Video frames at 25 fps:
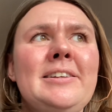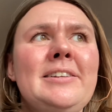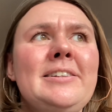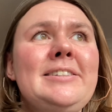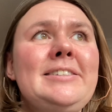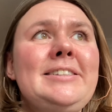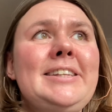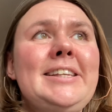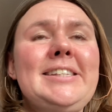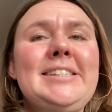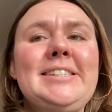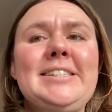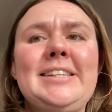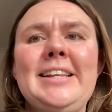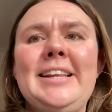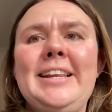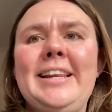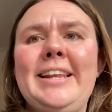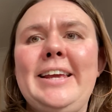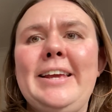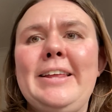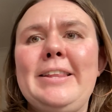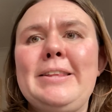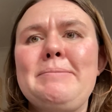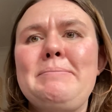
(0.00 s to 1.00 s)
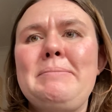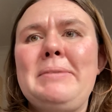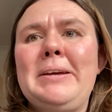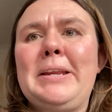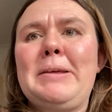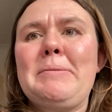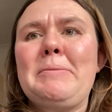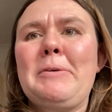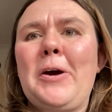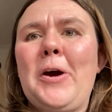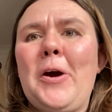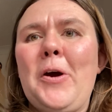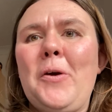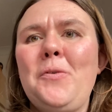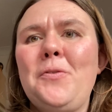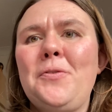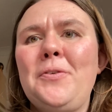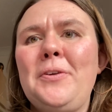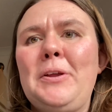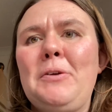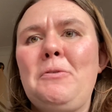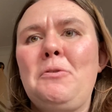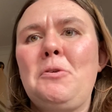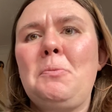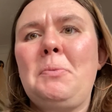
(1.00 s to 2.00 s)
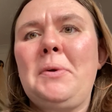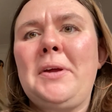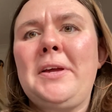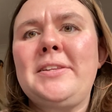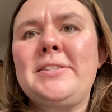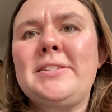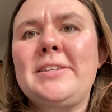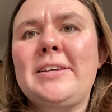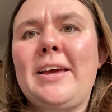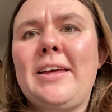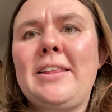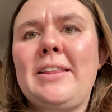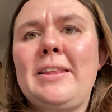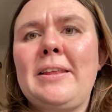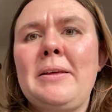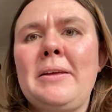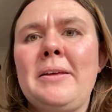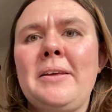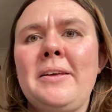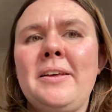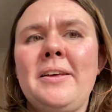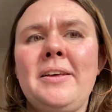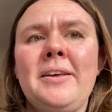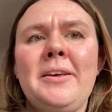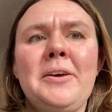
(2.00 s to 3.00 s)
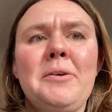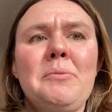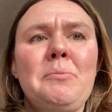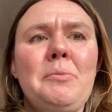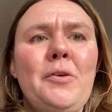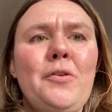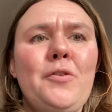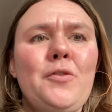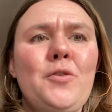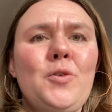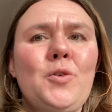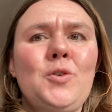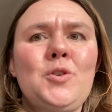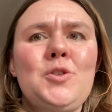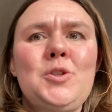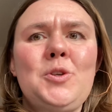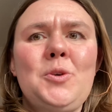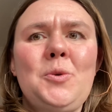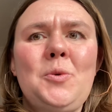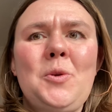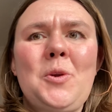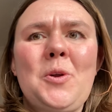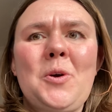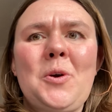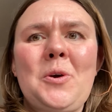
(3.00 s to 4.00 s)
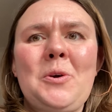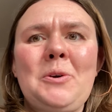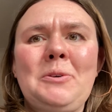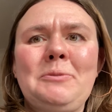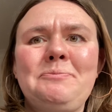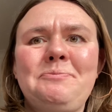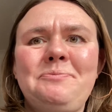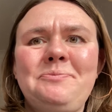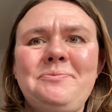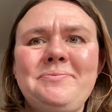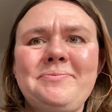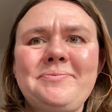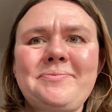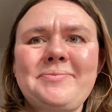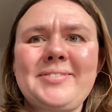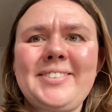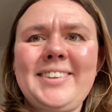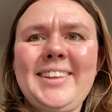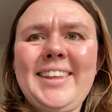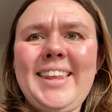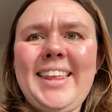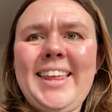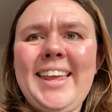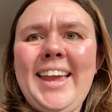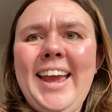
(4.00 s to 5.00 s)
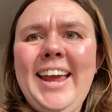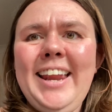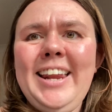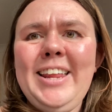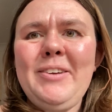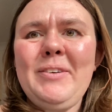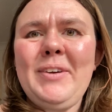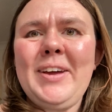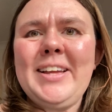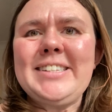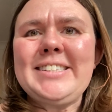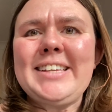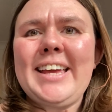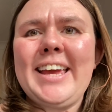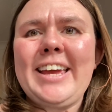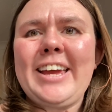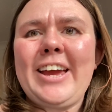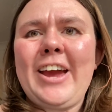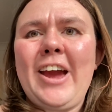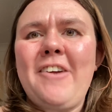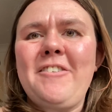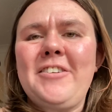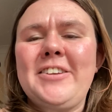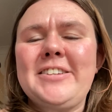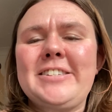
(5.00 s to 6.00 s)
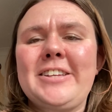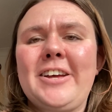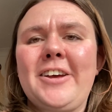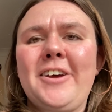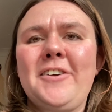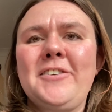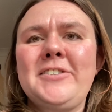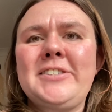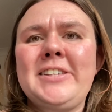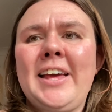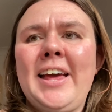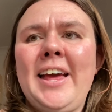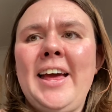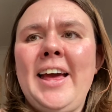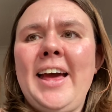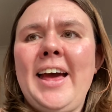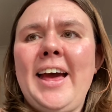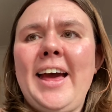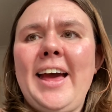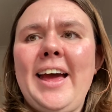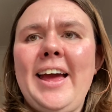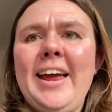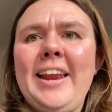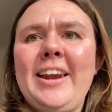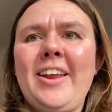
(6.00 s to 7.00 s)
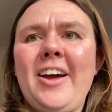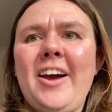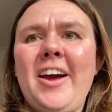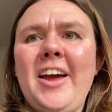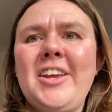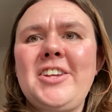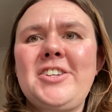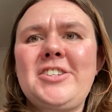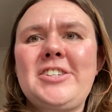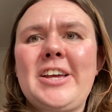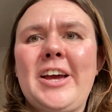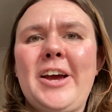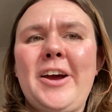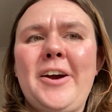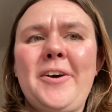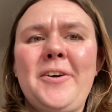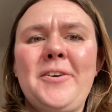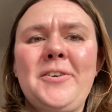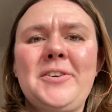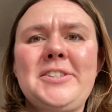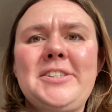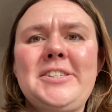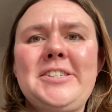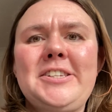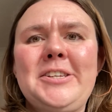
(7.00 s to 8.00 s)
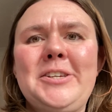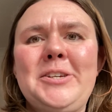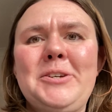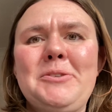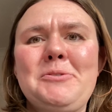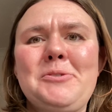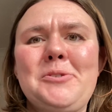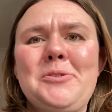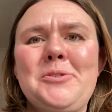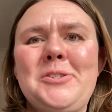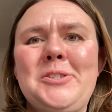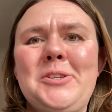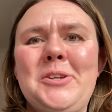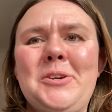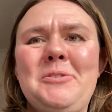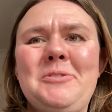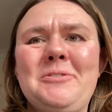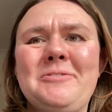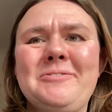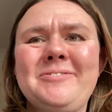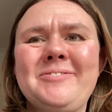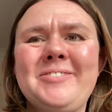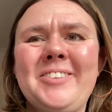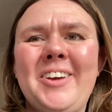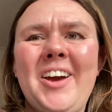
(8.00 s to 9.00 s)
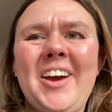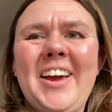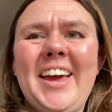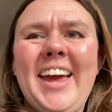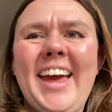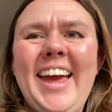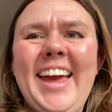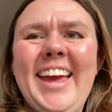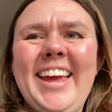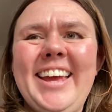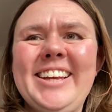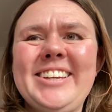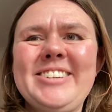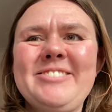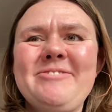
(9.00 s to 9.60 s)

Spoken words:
distantly at the minute, but hopefully we'll be together before too long. Anyway, take care of yourselves and I shall see you all soon. Okay.